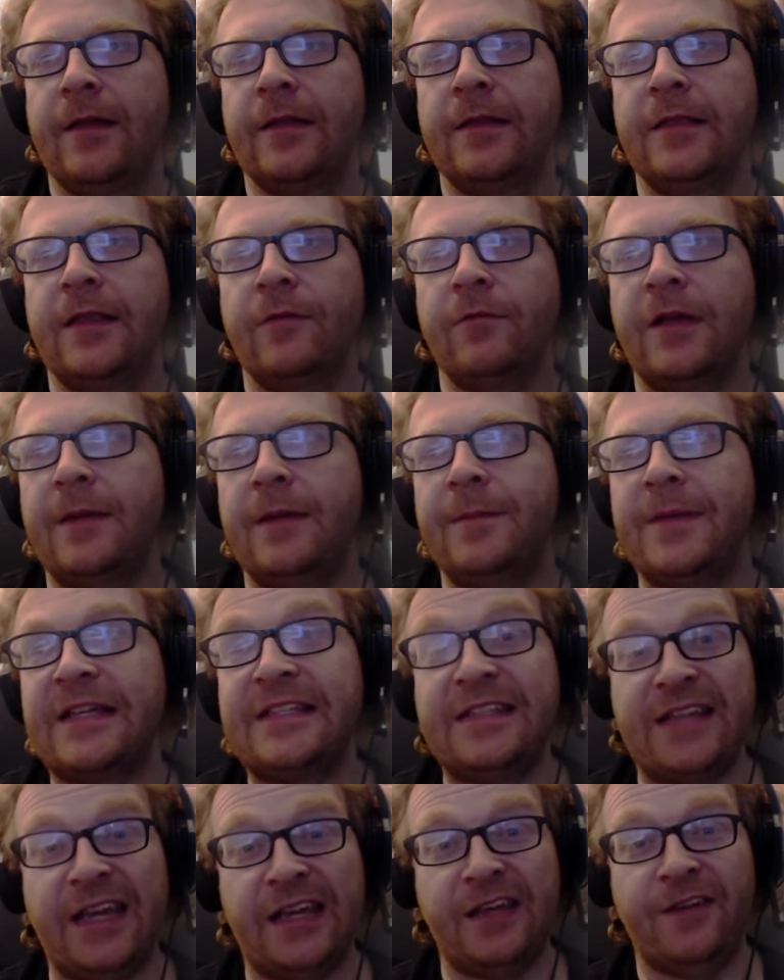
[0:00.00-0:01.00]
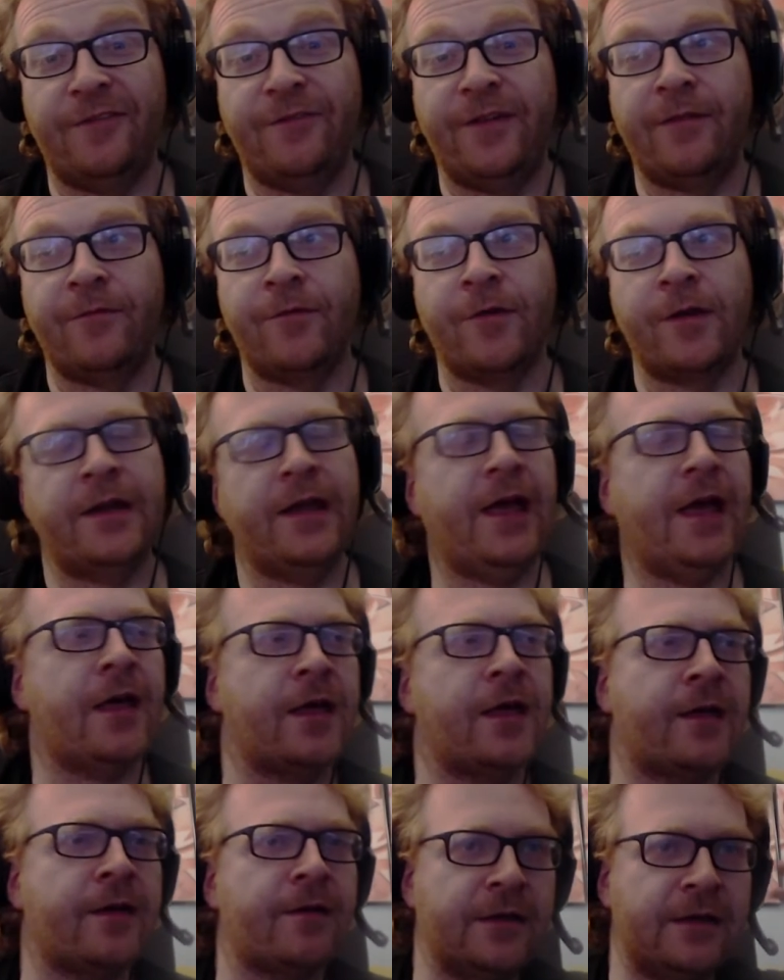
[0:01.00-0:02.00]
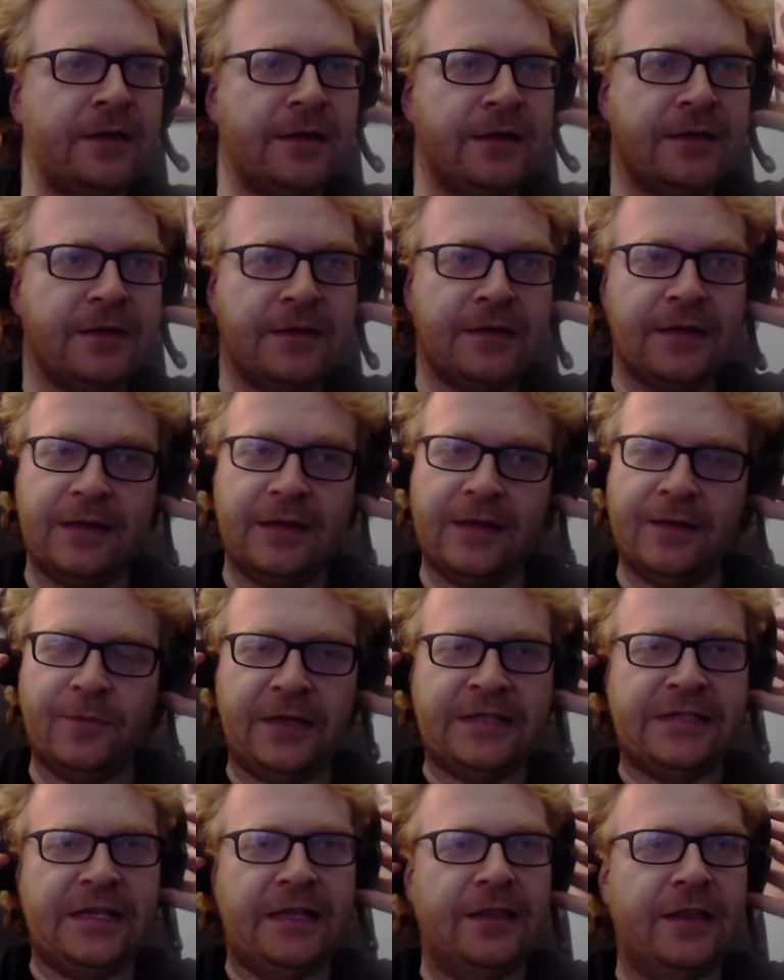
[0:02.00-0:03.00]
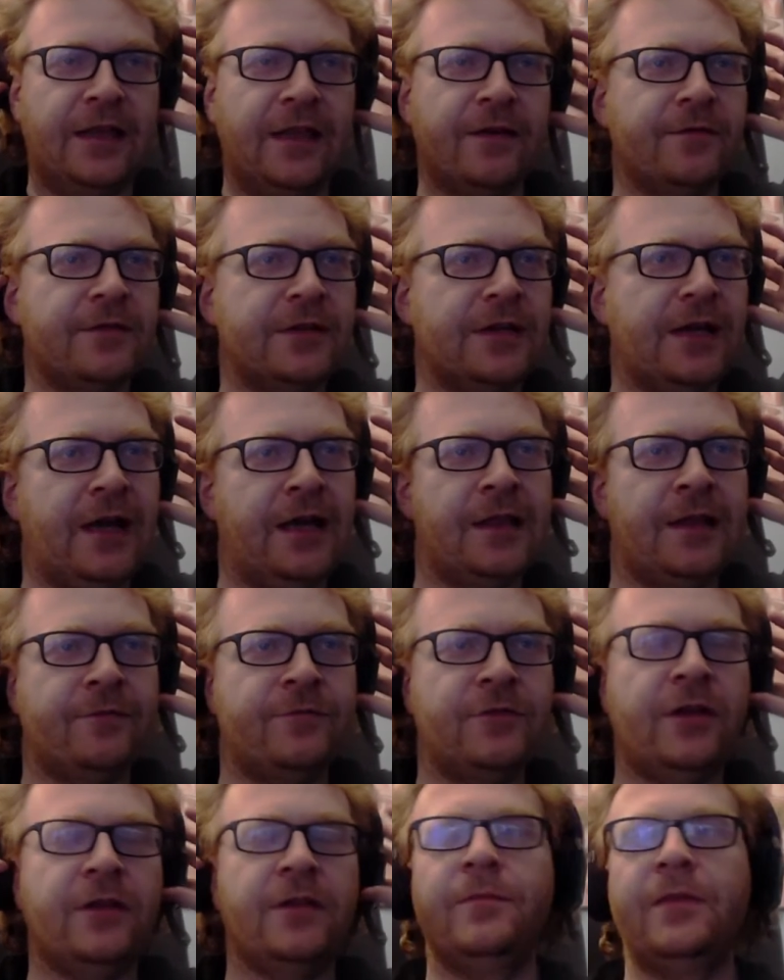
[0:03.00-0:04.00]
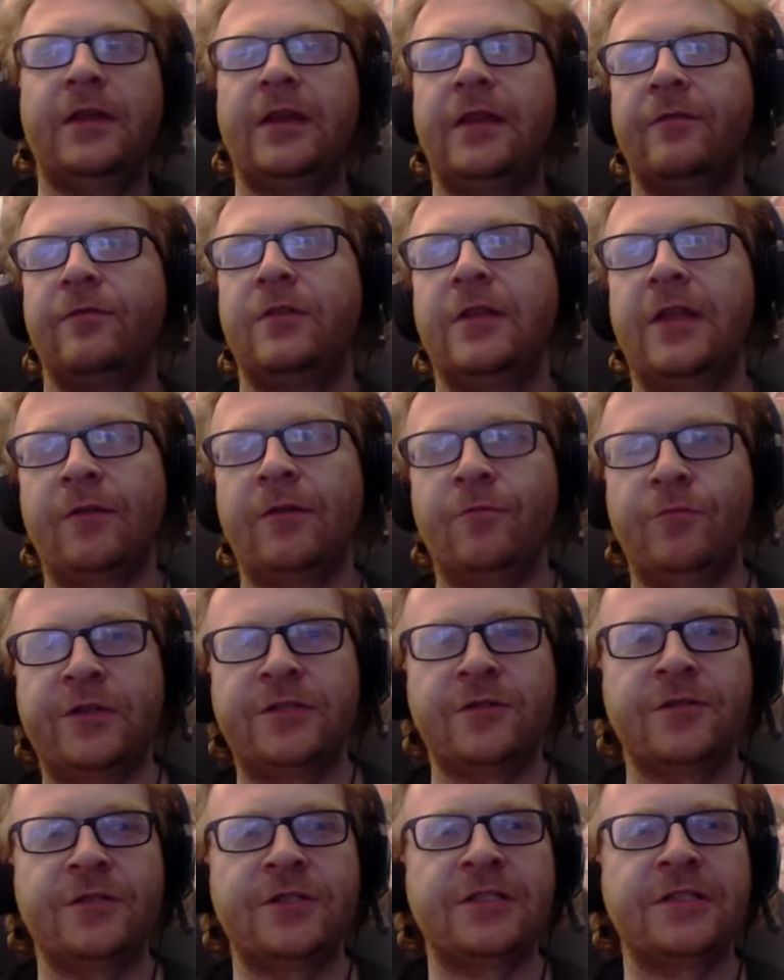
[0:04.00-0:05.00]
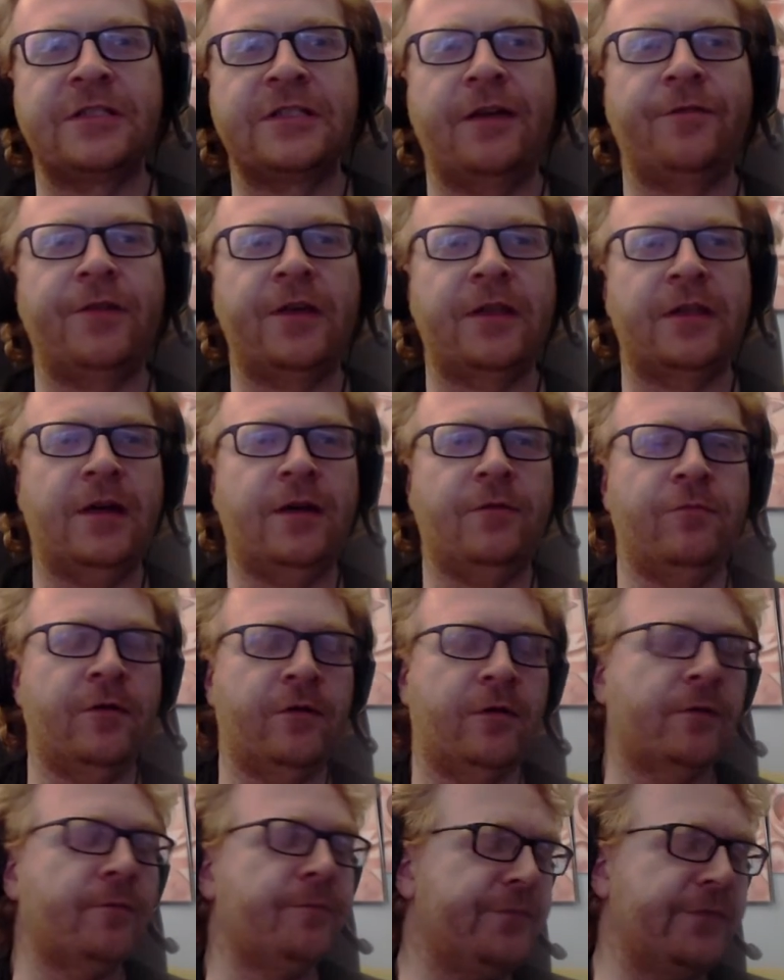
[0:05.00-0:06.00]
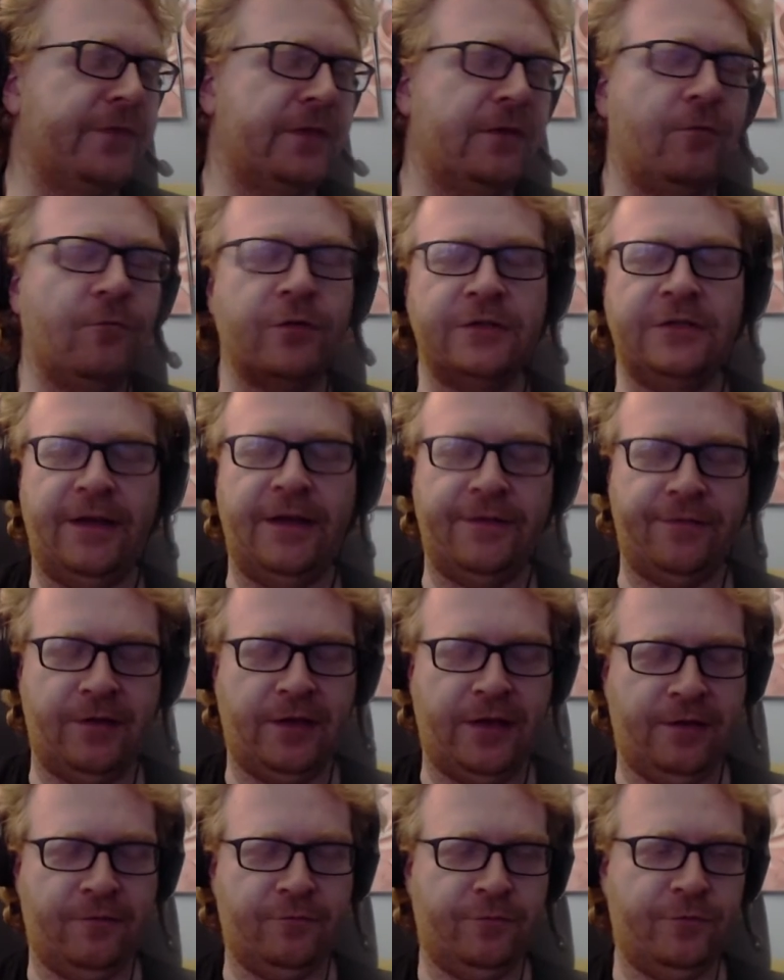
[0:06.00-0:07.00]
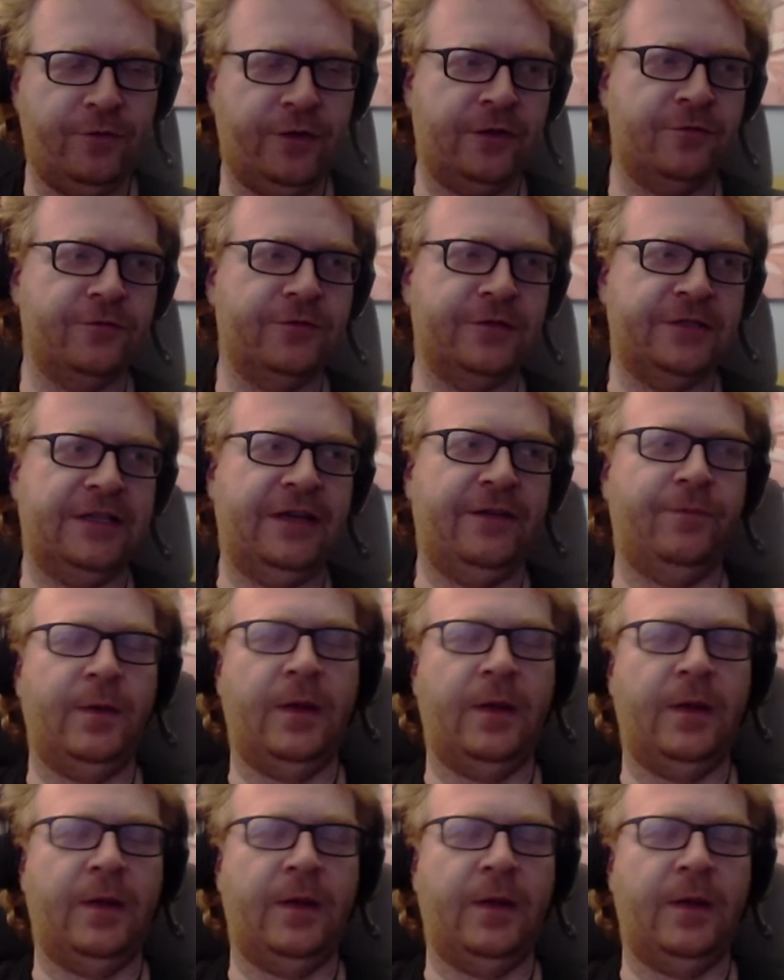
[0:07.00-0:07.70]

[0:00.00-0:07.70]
They were kind of my second favorite uh, because I loved I loved all the medieval like wizards and stuff. I thought were were definitely really cool stuff.